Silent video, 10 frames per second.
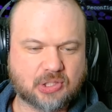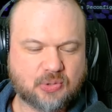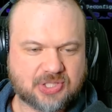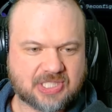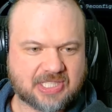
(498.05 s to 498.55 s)

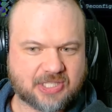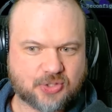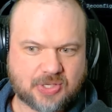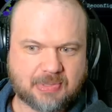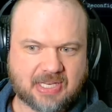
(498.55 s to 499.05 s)
lucid
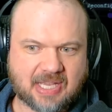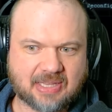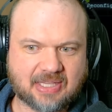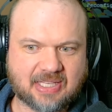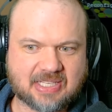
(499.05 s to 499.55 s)
dreaming
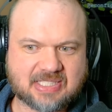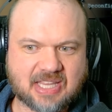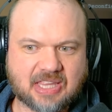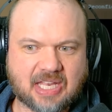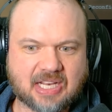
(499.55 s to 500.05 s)
and the
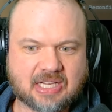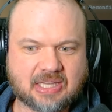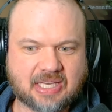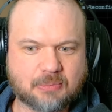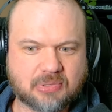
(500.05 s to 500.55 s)
synthetic
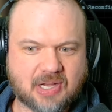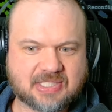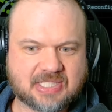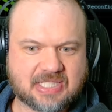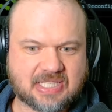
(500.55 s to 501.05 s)
latent
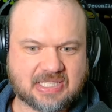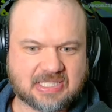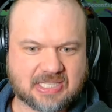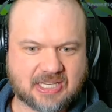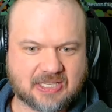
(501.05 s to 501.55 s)

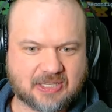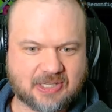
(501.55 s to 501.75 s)
processes, and